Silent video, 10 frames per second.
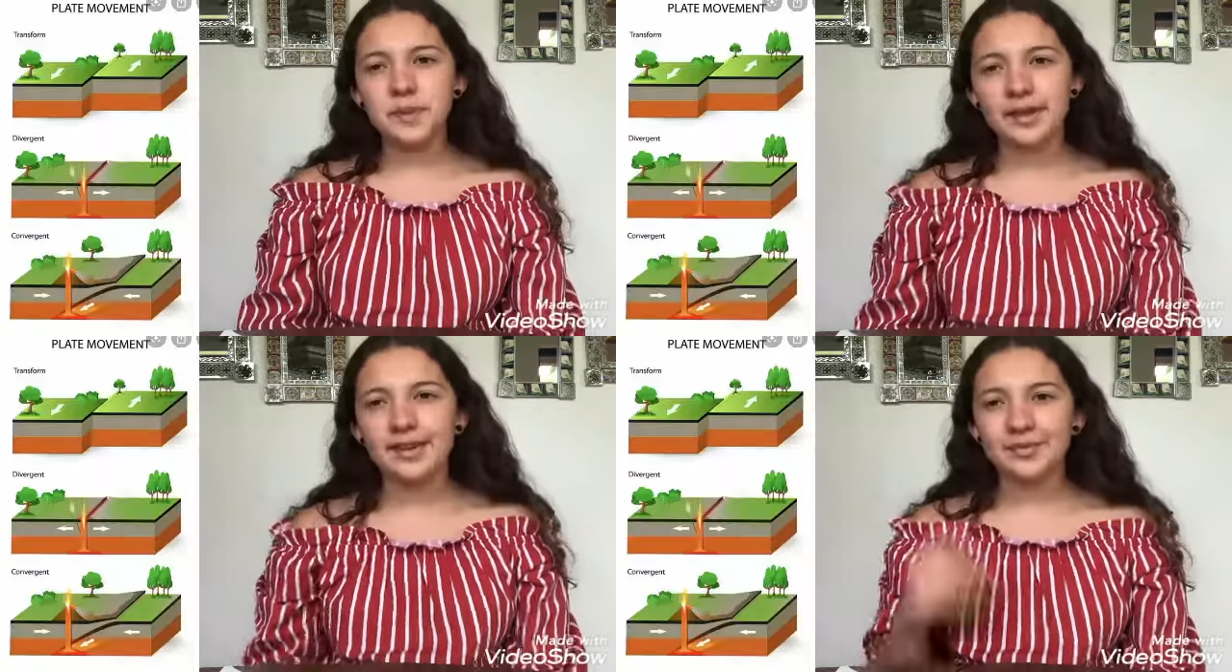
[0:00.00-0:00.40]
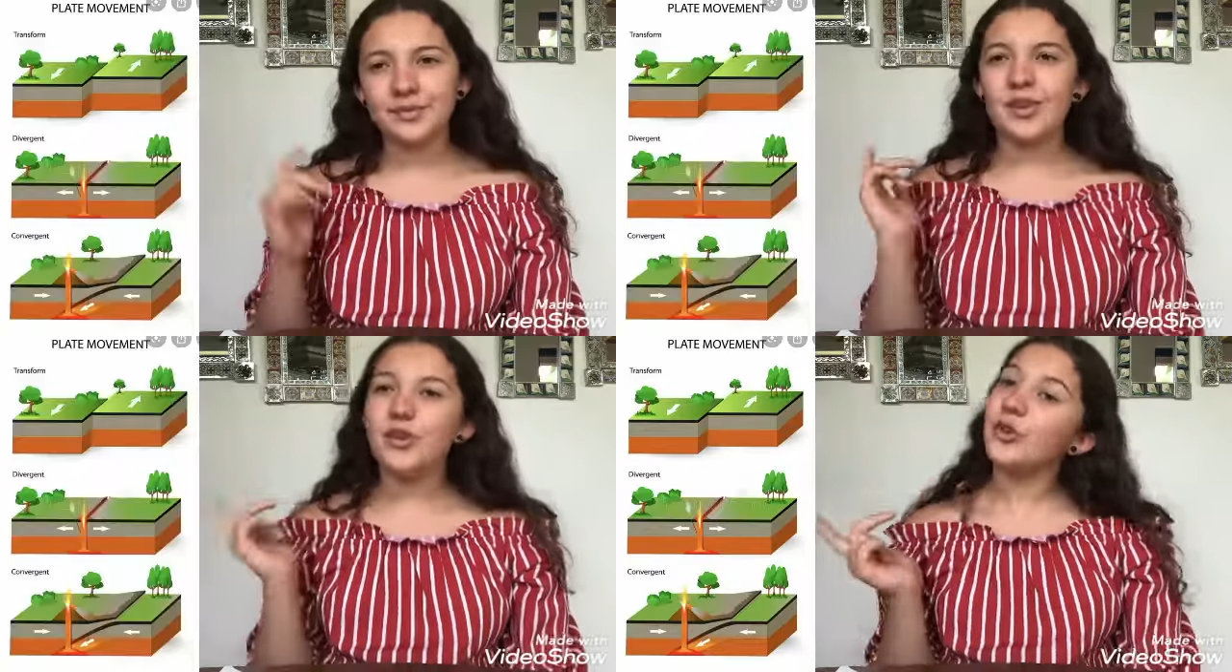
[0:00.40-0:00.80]
pic,
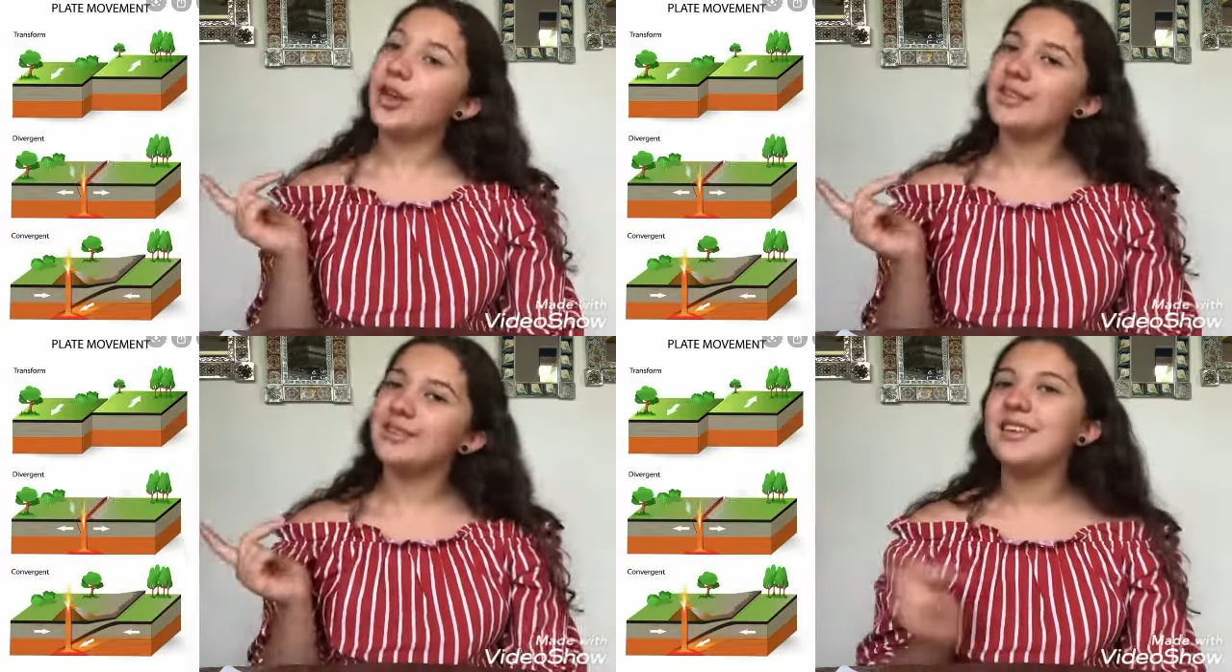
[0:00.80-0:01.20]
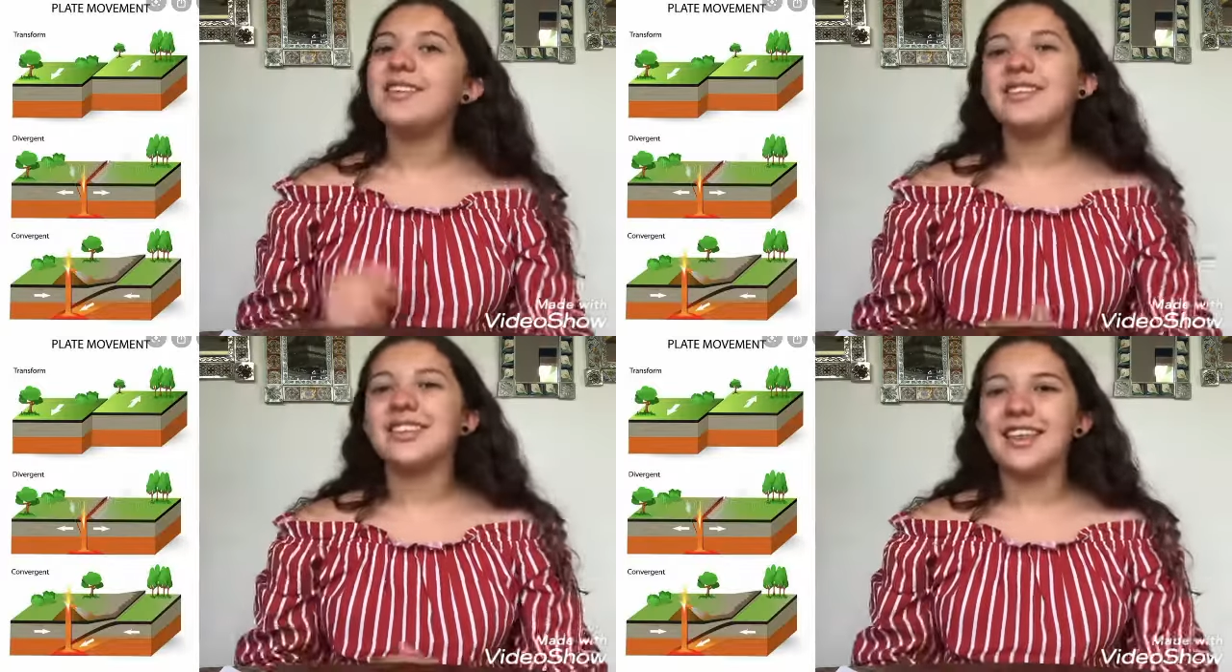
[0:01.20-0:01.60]
you can
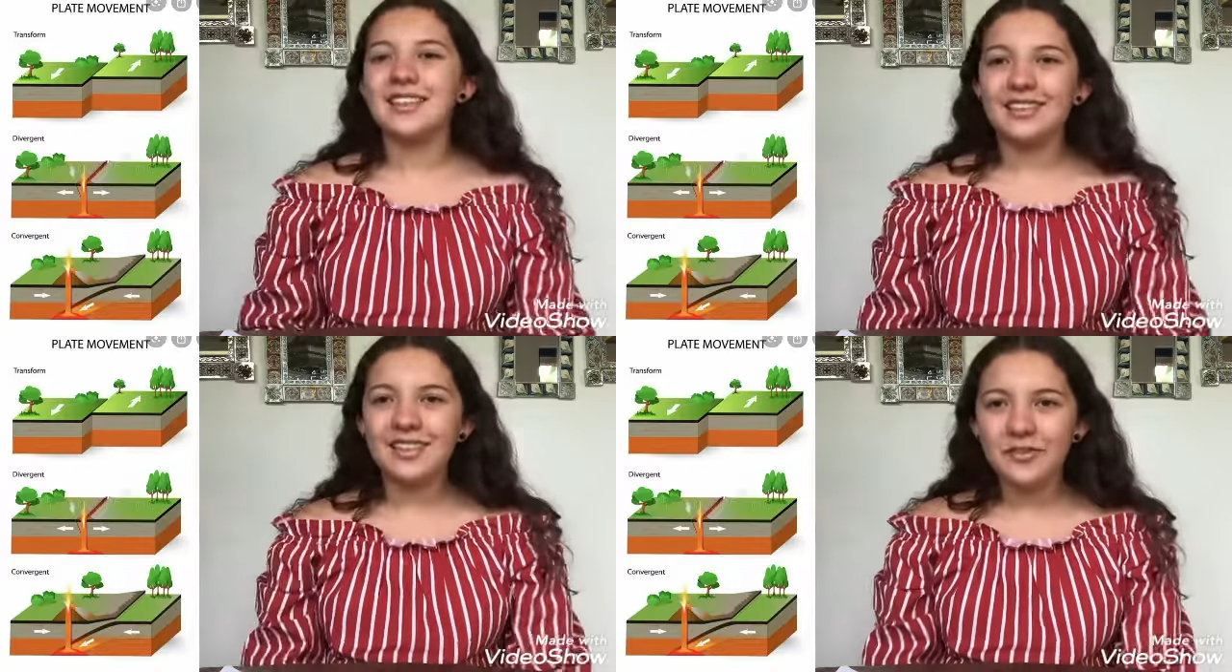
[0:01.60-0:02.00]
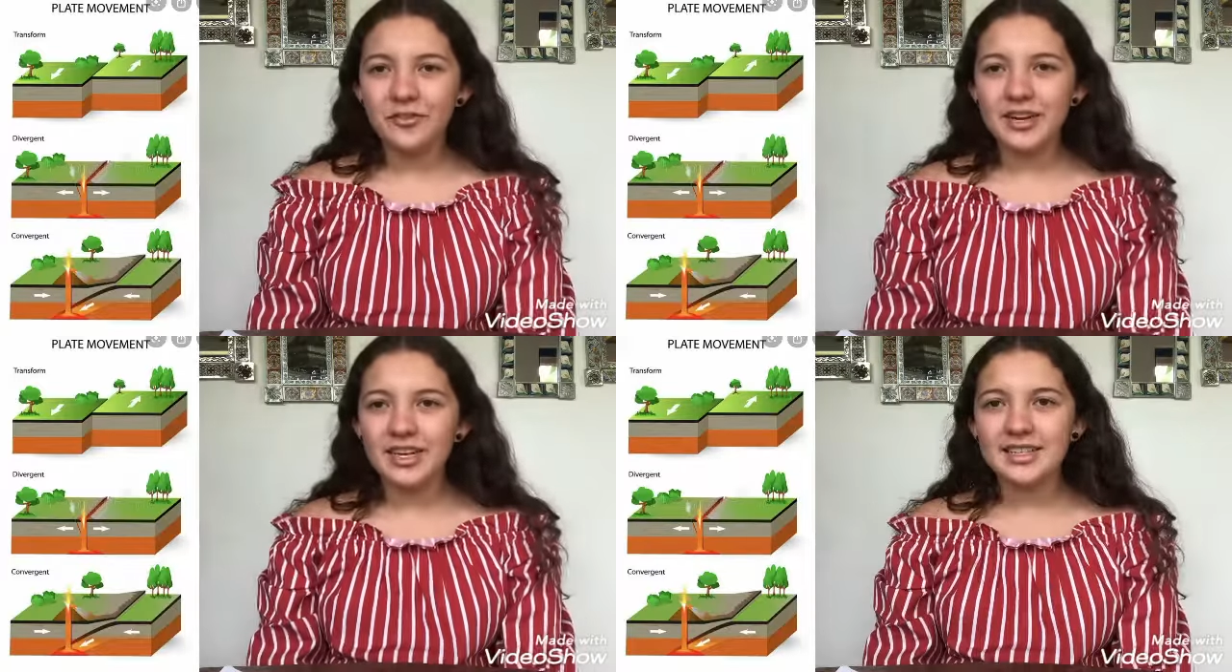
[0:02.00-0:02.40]
see the
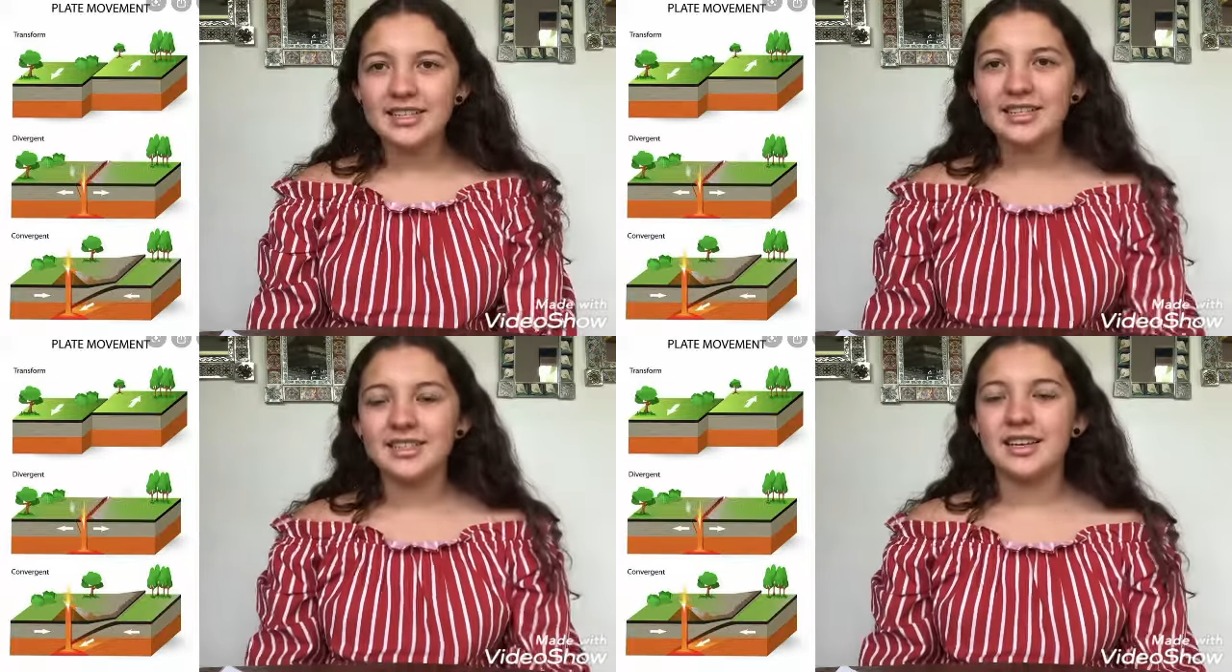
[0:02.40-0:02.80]
different